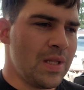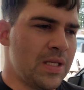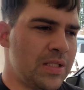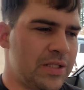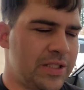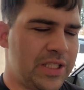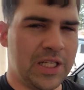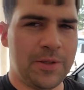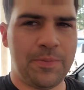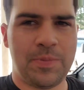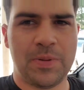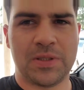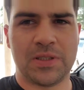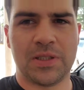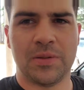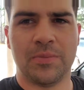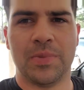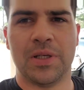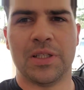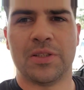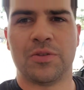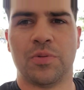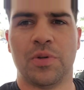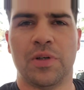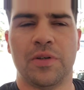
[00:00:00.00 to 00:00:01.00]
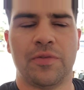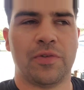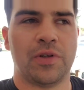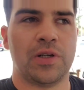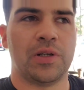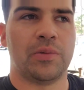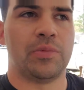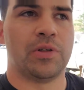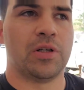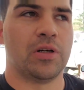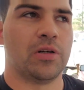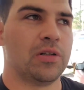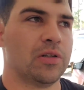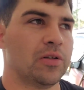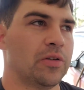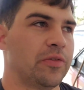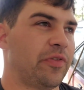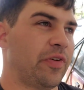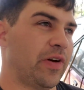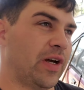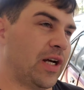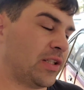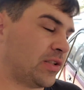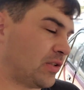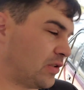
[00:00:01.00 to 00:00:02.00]
cheapest and best way for him to go a little
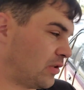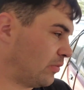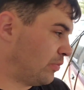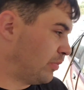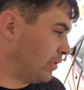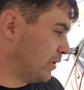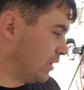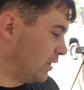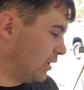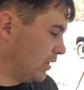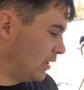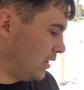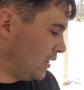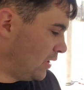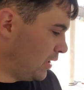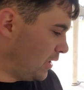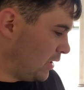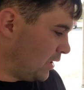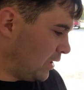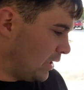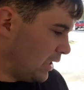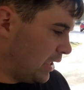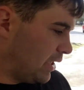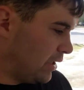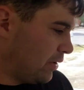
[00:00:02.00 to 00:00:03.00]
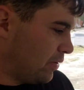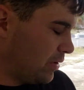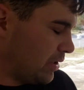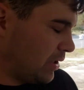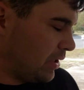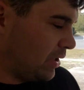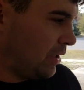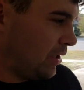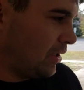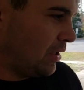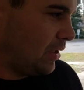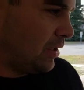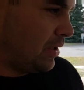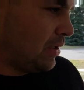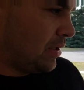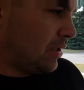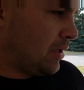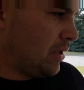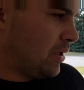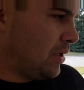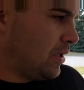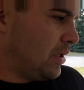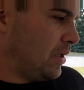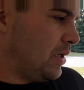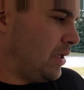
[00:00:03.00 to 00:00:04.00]
faster. But anyway,
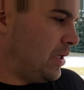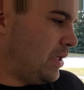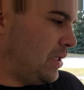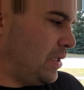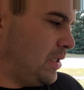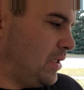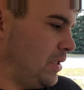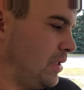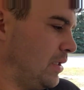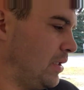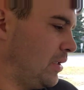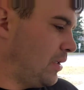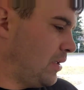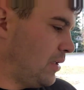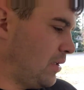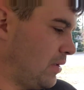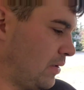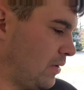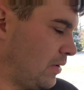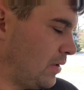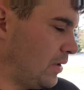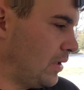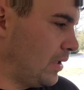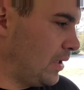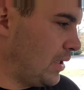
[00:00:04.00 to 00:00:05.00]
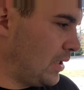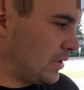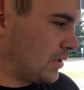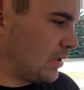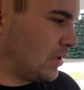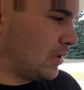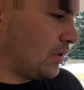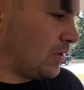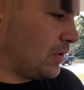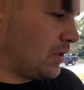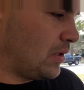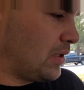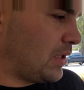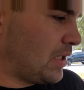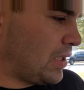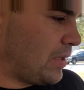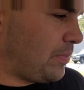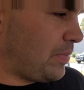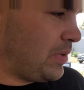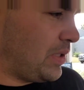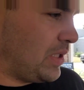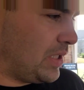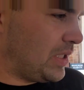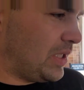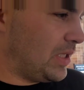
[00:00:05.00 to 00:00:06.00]
he is going to let
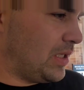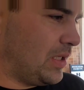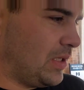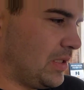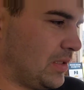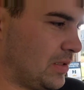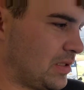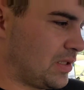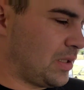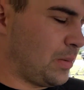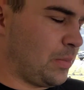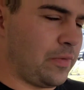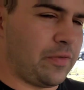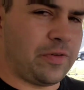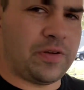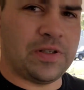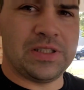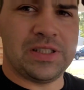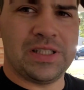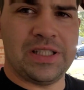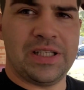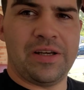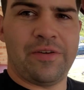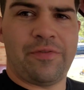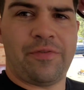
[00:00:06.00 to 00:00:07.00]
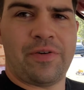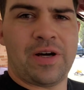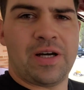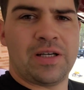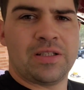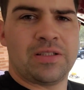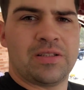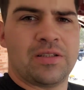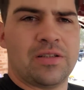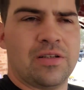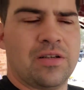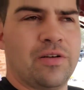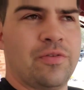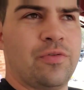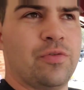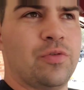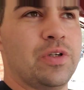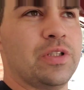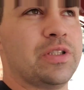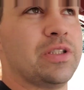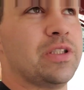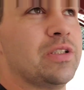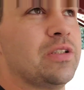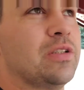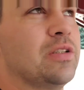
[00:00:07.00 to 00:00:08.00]
me get some of his EFI stuff,
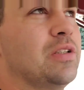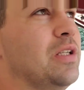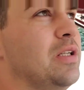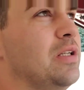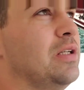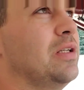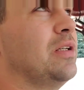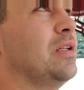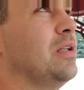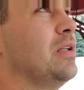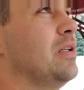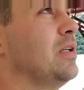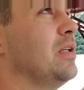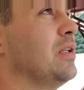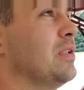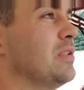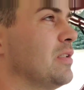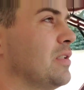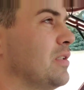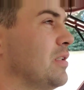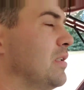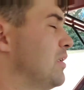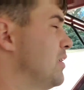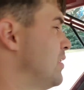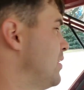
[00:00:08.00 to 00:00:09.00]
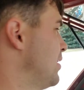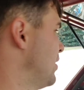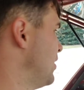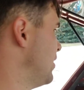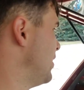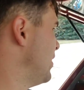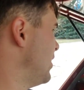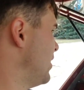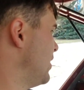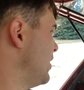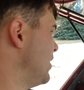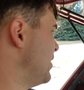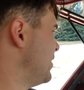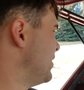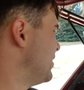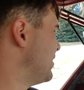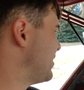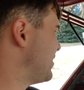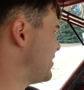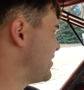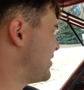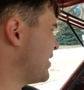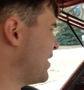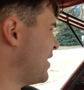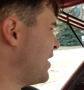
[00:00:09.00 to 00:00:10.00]
which is a
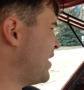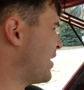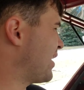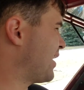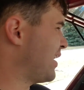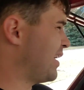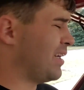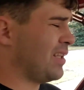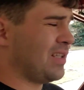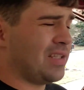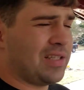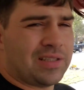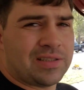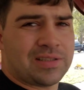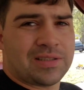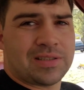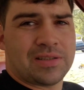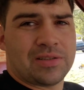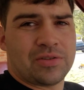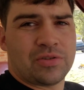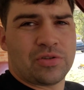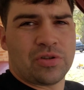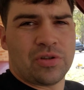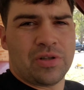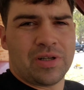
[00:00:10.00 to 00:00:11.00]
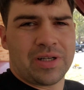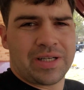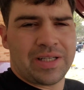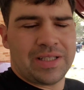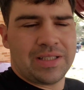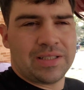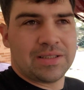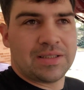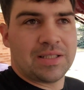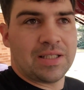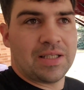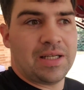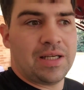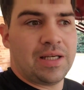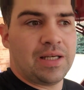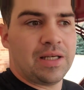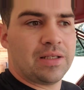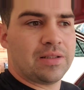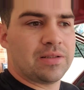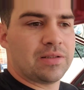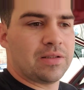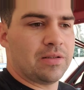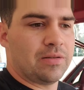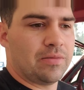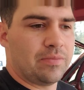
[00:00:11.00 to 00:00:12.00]
stock LS truck intake.
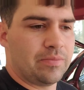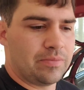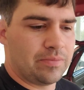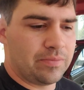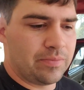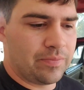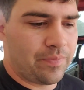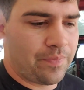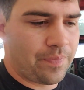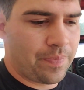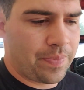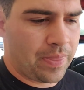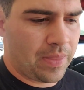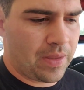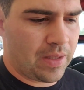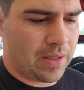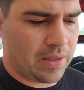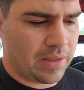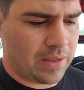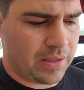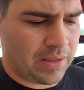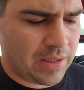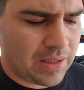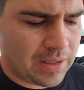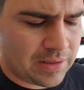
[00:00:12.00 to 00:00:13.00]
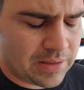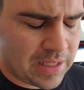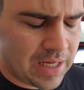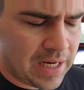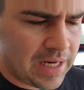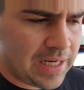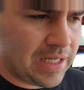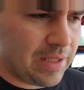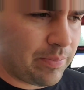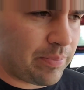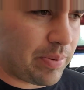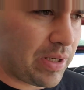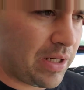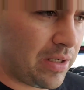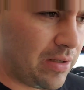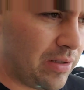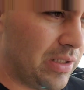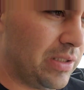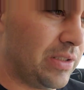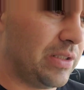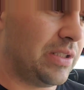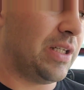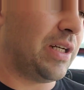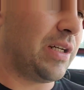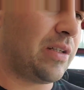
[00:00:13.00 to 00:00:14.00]
He has 80-pound
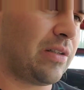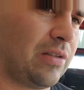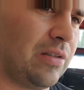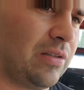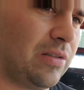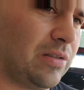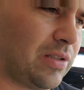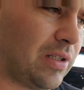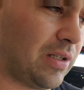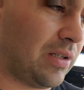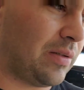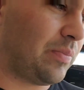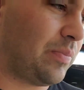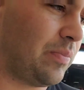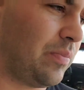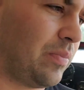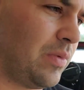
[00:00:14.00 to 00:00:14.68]
injectors. I